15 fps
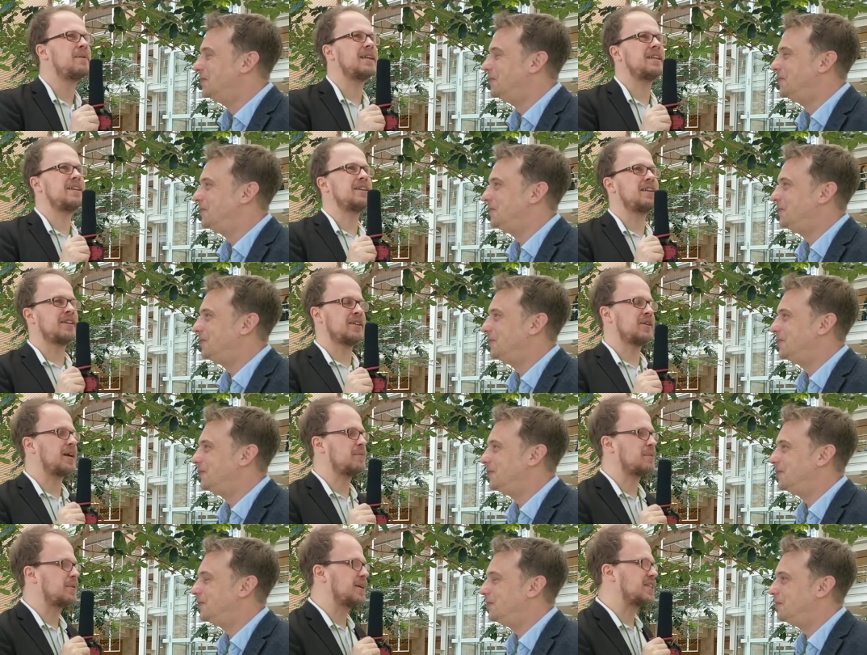Speaker 1: but you
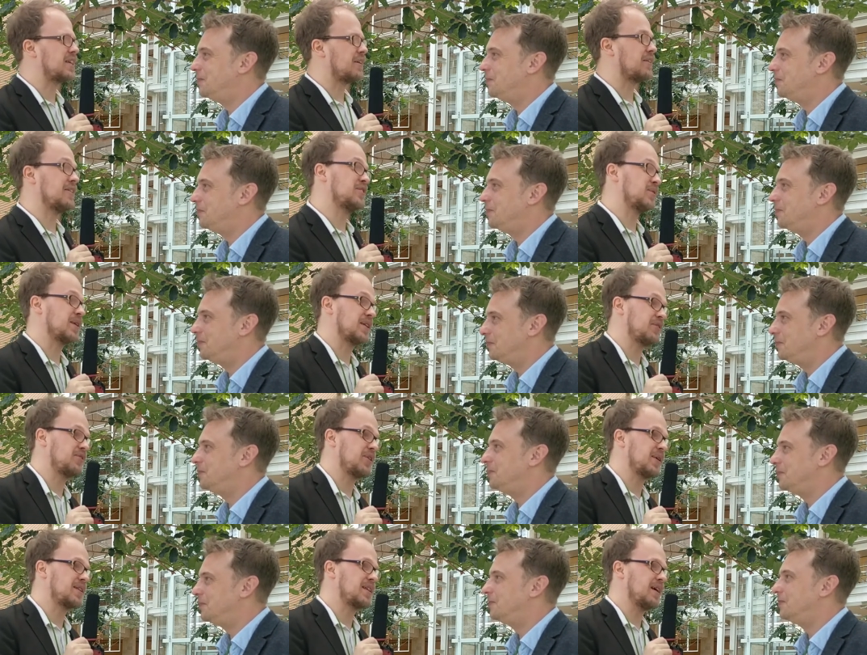can reach out on Twitter,
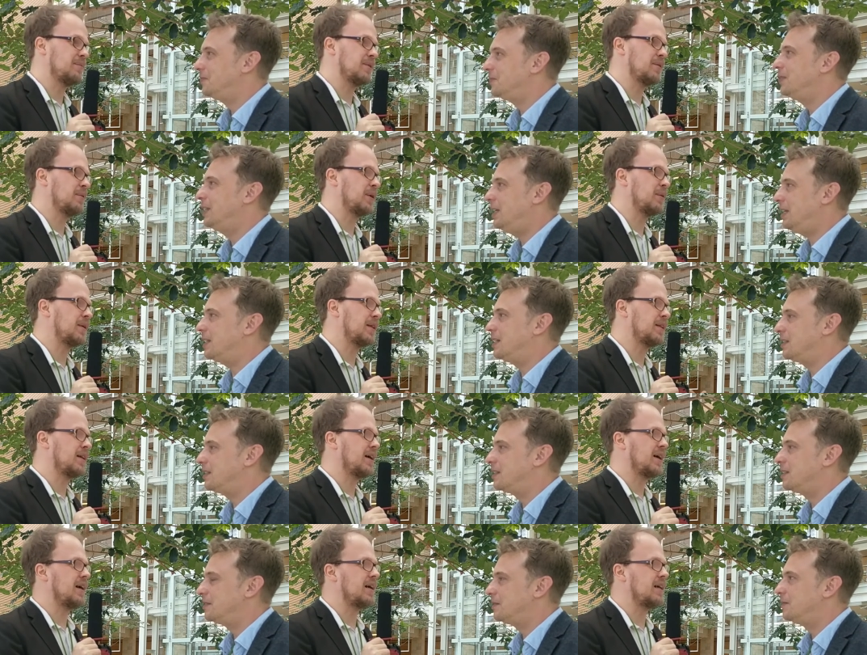for example. We yes. will
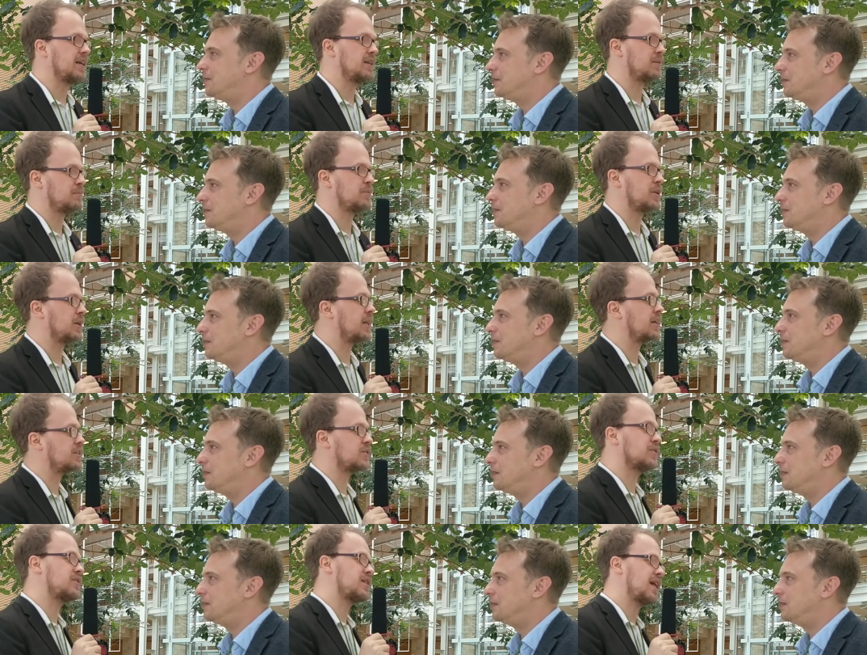uh, put a
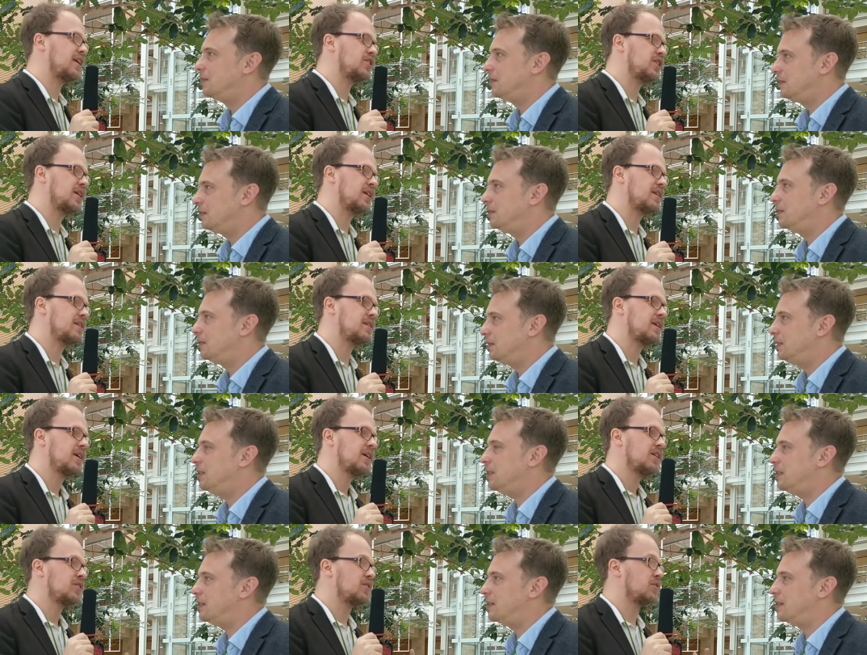link to slide shares,
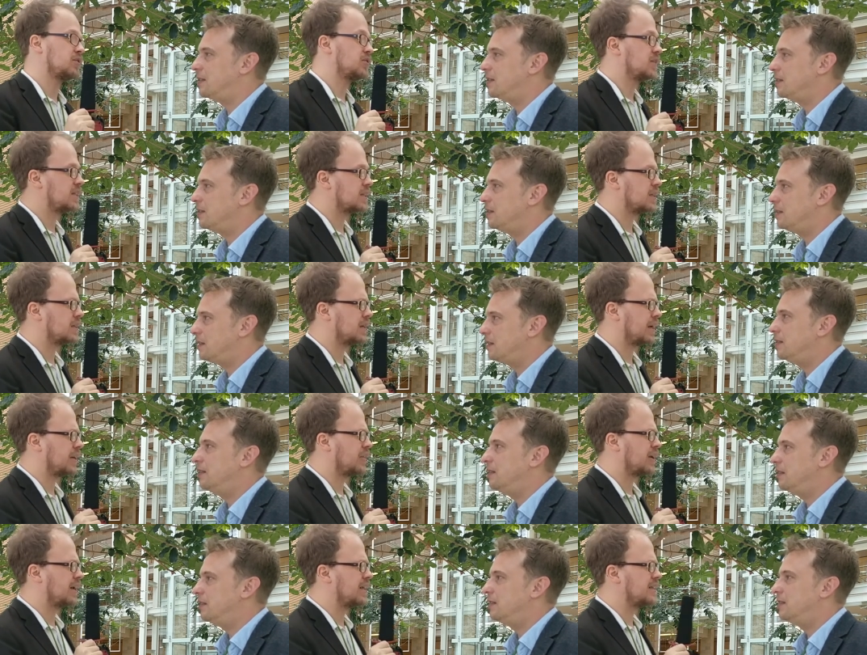yes. to Twitter.
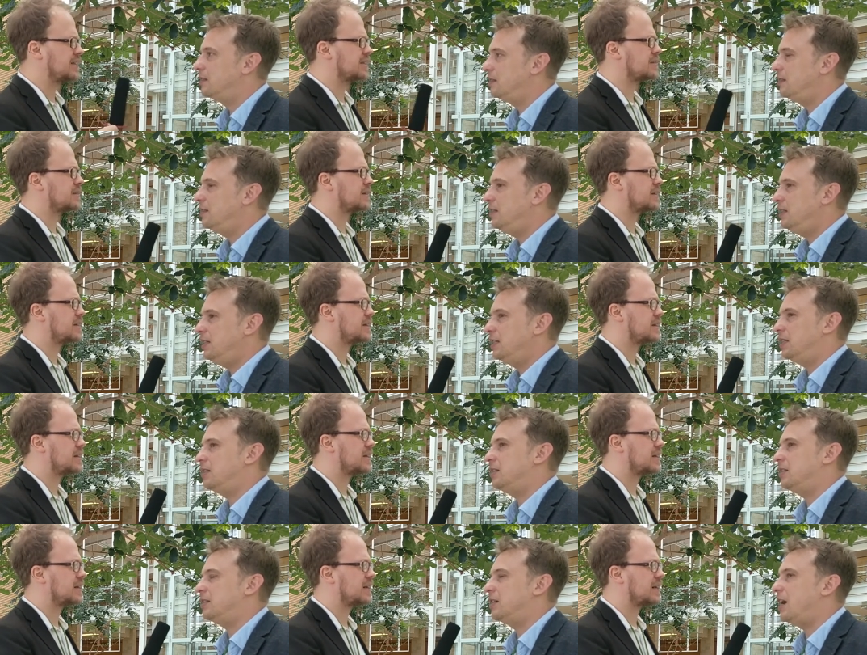
Speaker 2: Anything else?
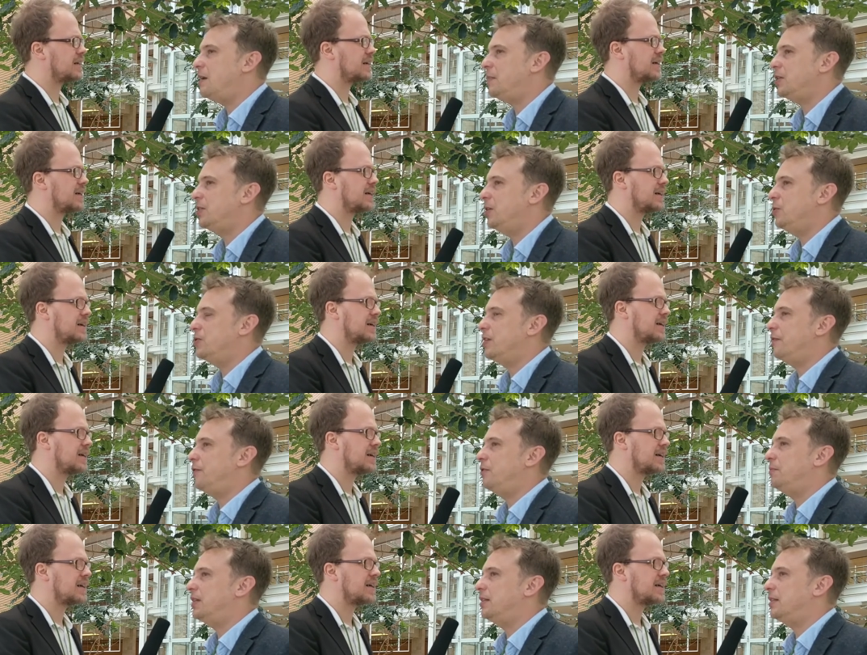Uh, I'm actually using
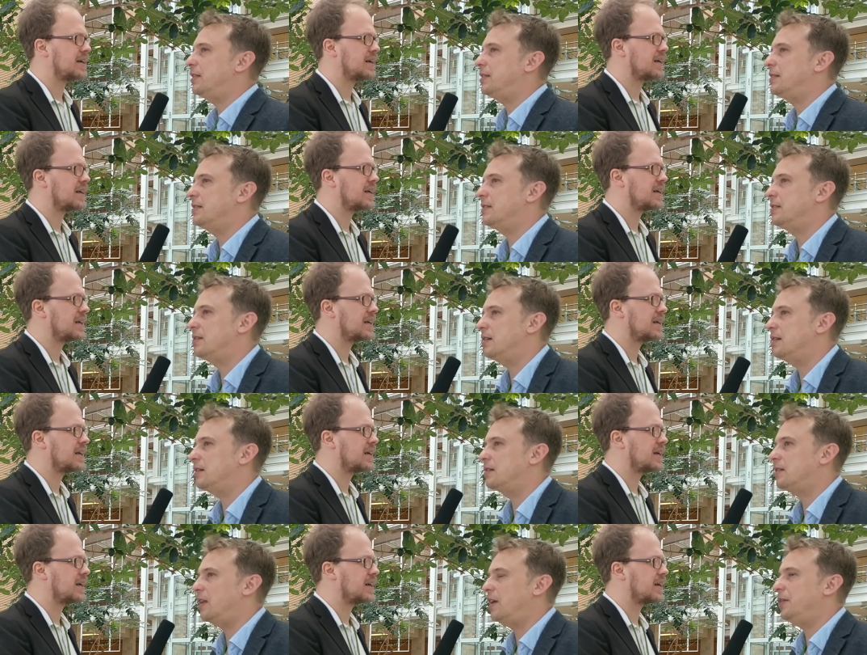for my lessons
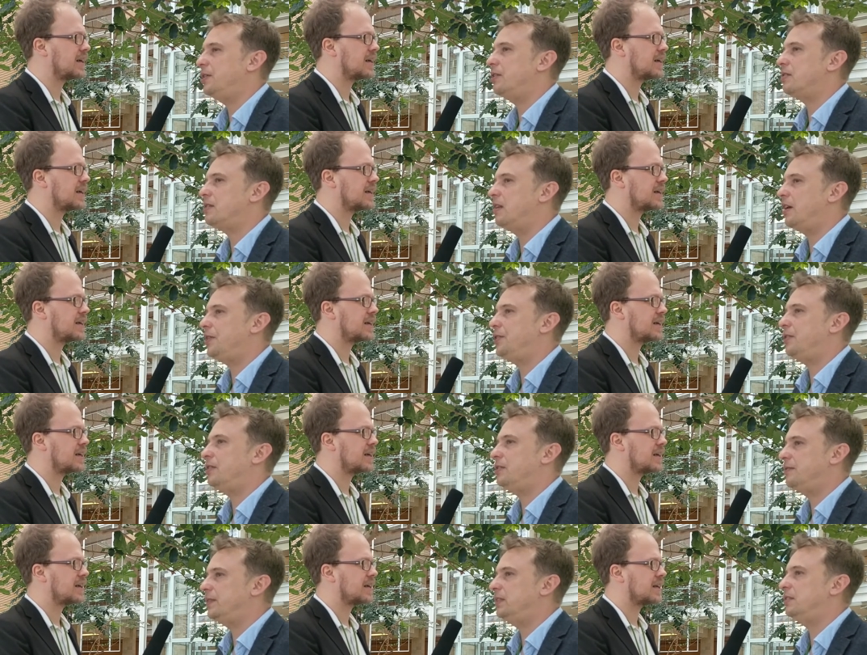uh, slide
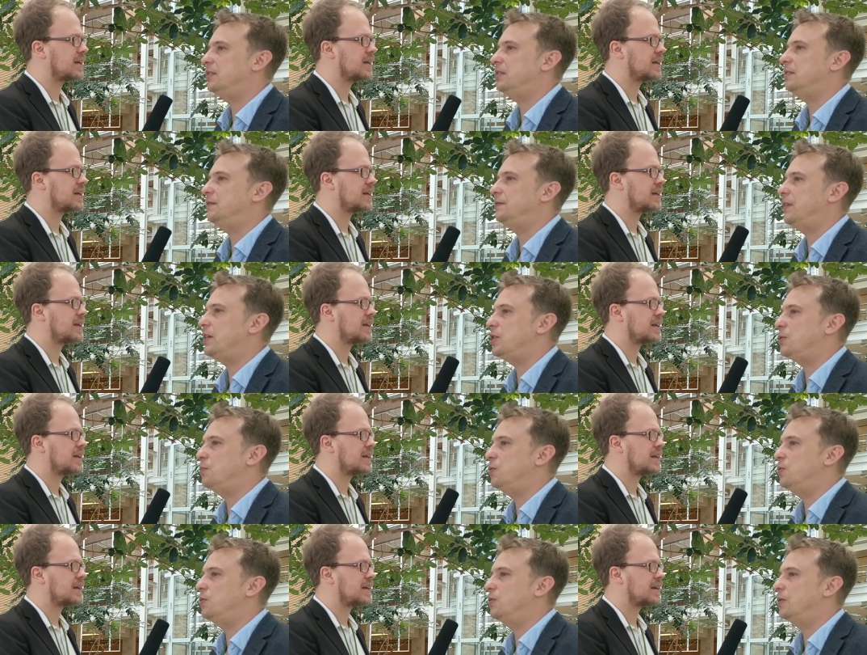slideshare, Twitter,
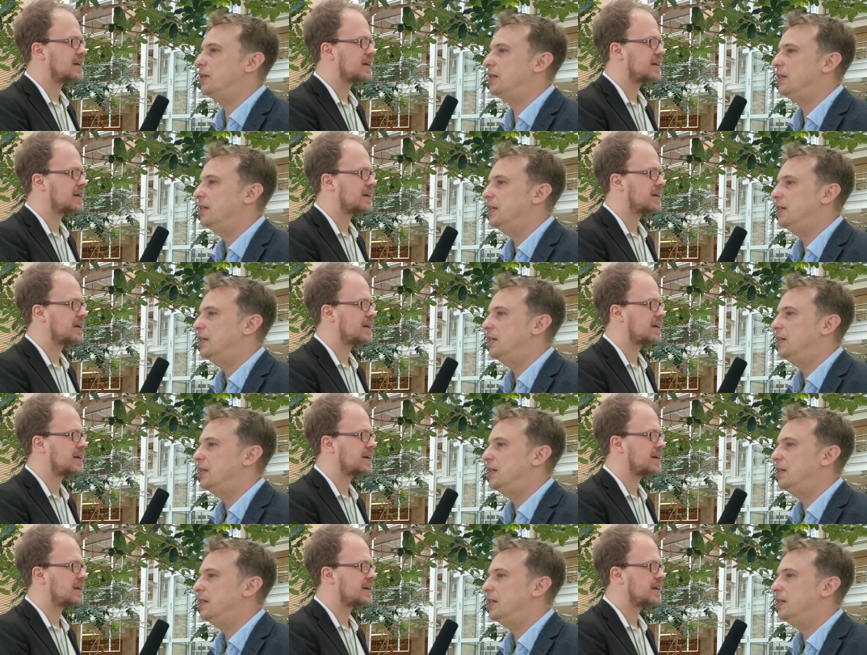Facebook.